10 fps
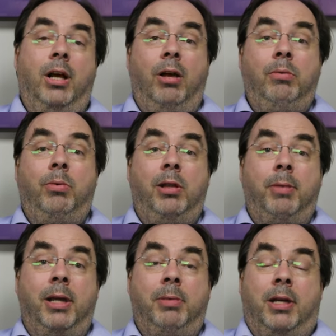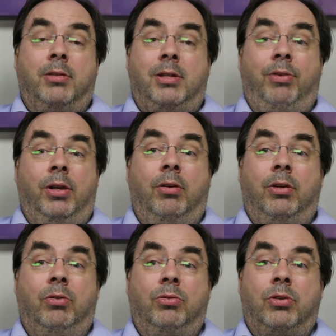I hope you're with me, because if you're
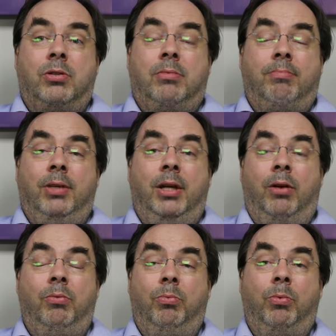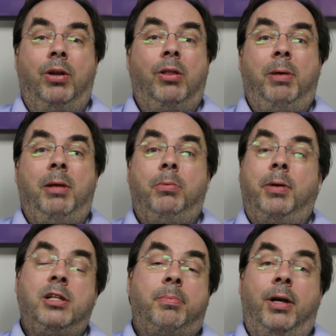not, you're just, one of the people
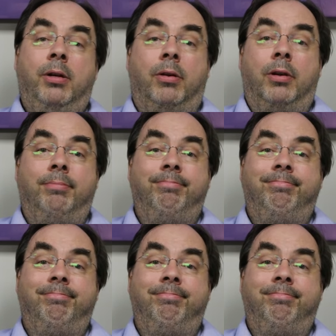being spied on.